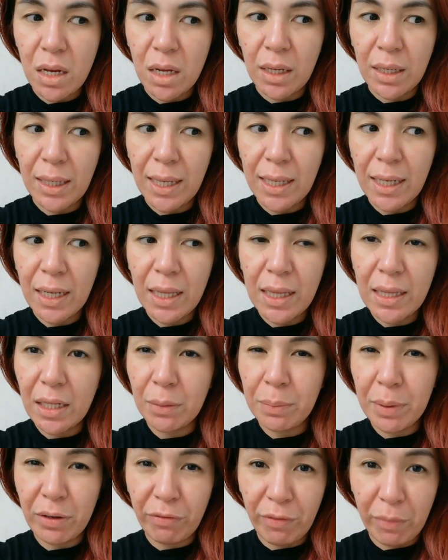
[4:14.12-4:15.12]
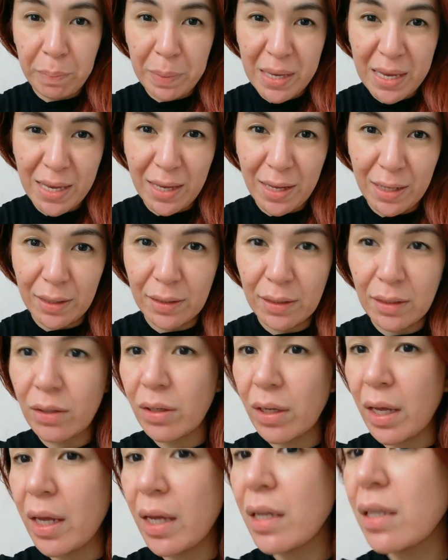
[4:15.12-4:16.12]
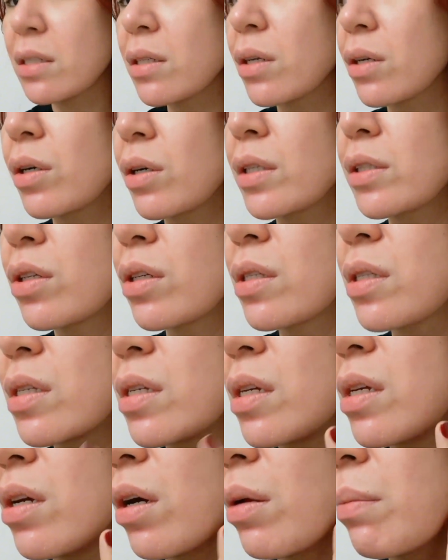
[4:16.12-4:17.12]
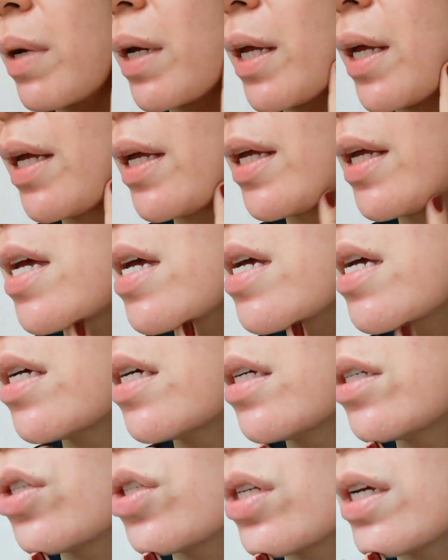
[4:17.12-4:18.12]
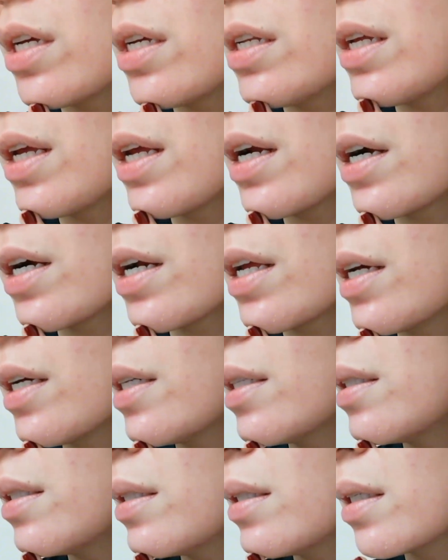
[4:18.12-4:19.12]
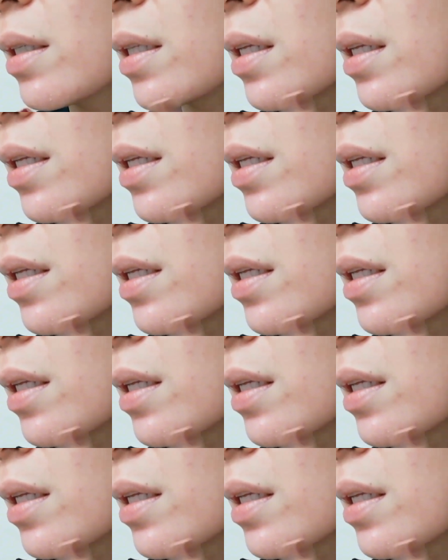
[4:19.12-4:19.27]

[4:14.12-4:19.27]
little bit of a peel. Okay, so as you can see on my chin area, there